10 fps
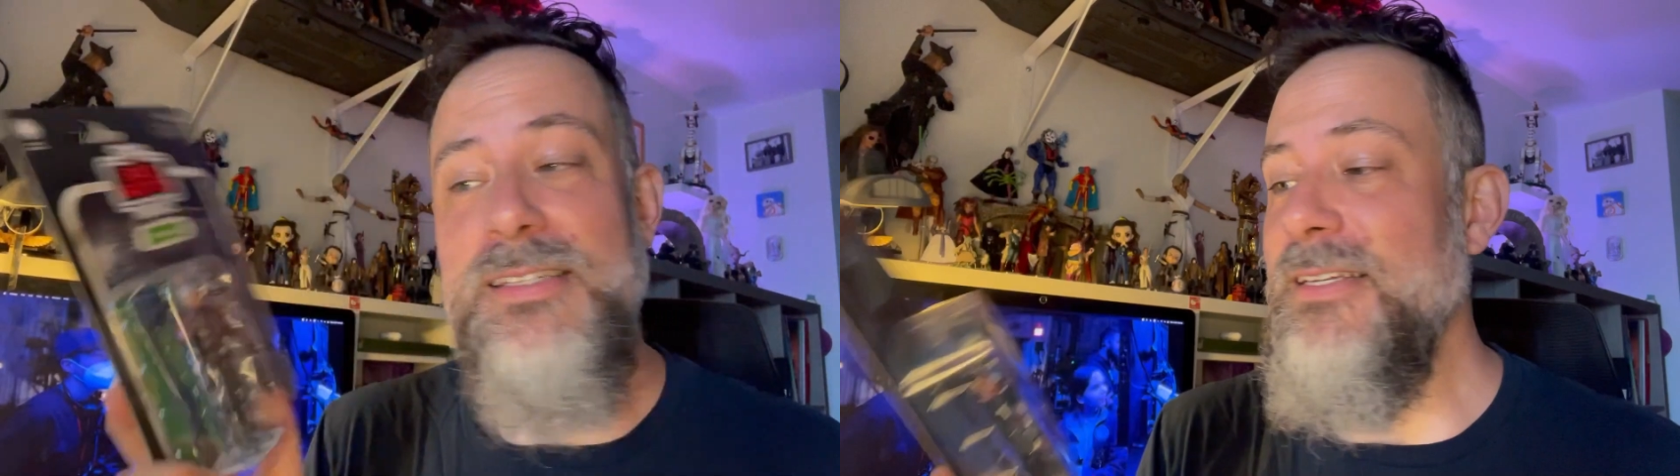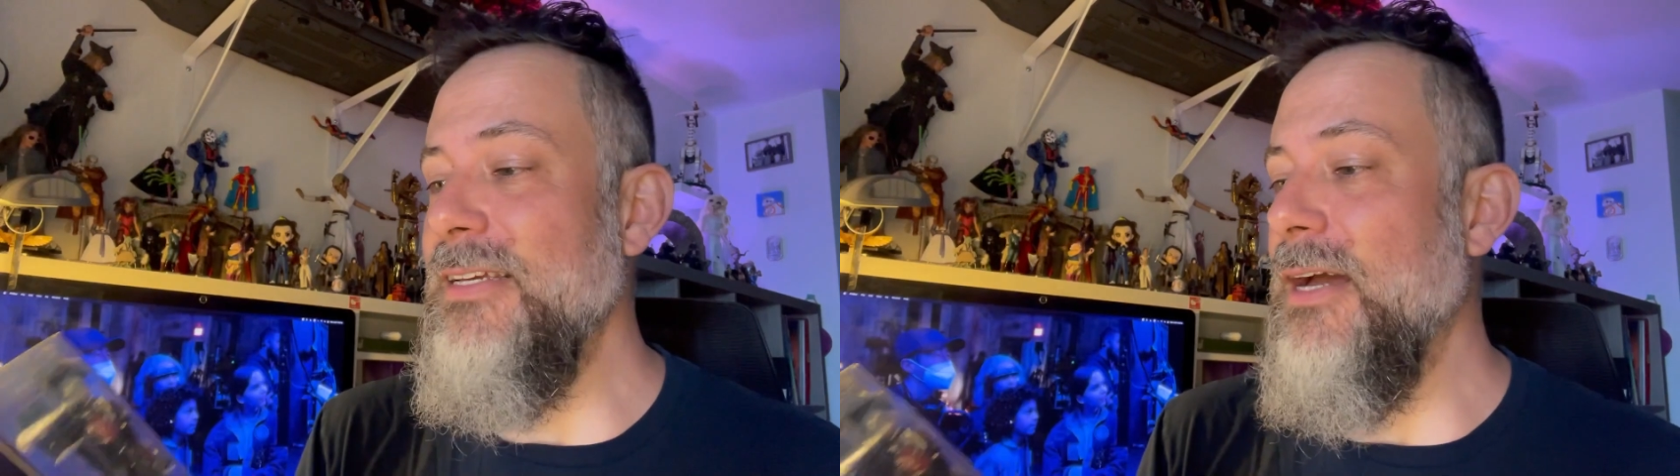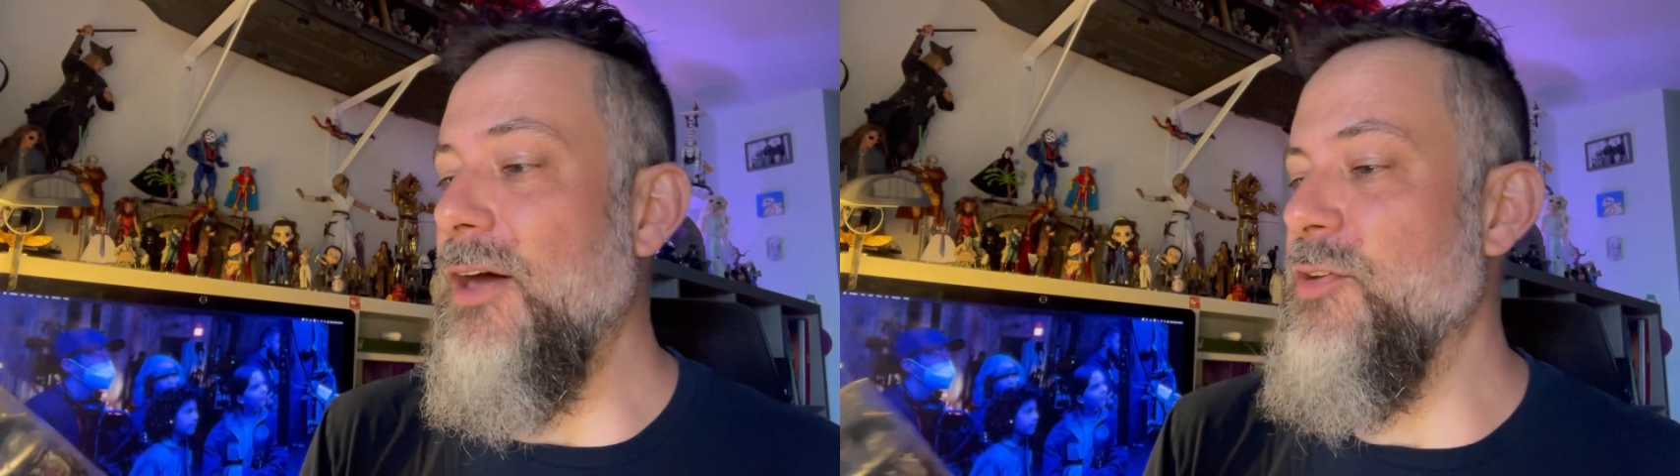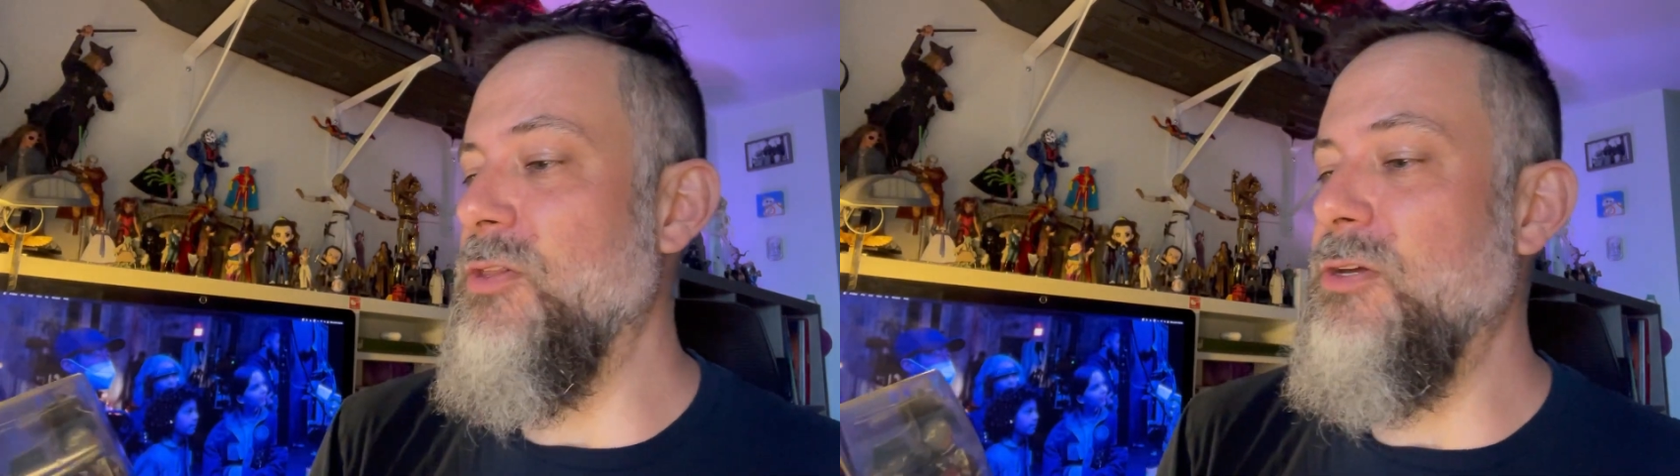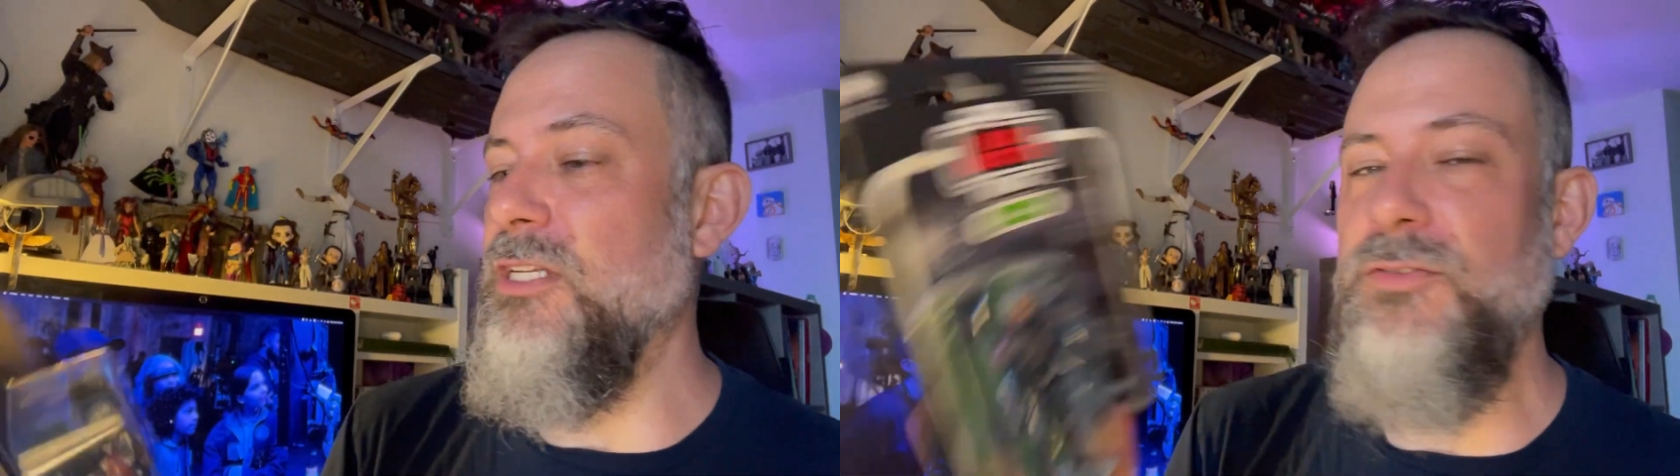see other
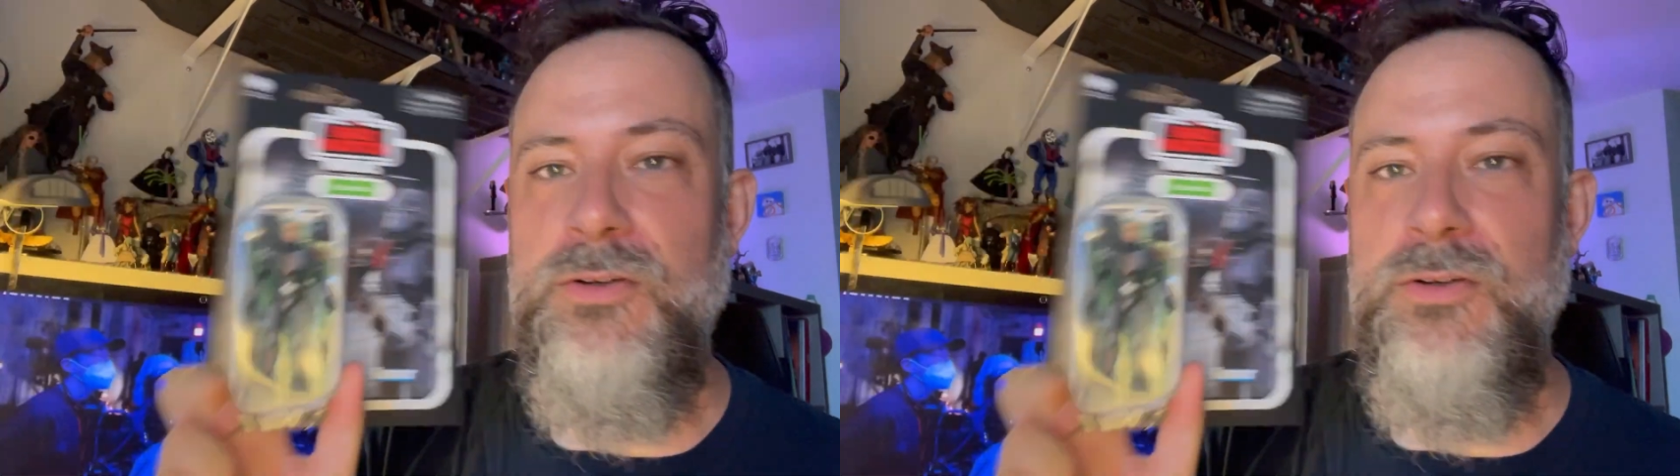looks for